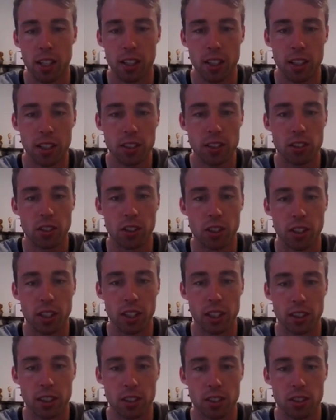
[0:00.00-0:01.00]
Let's try
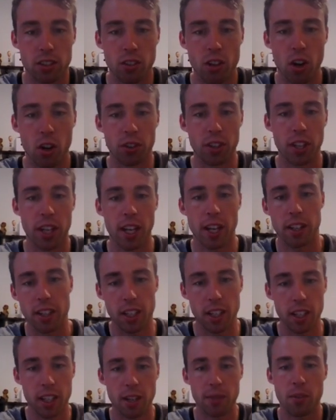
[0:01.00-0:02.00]
and scroll down
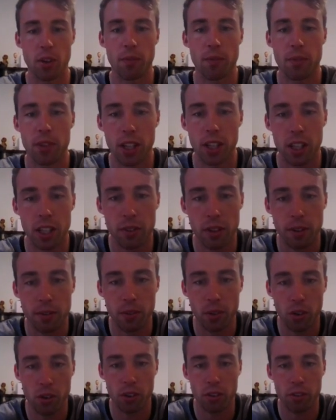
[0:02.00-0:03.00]
here. That might be a little bit
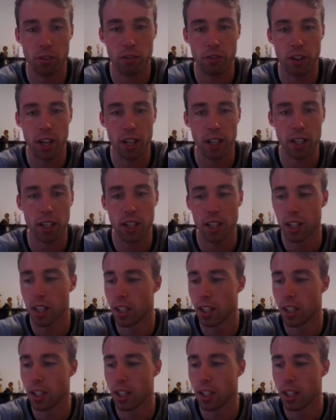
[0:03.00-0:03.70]
more fun.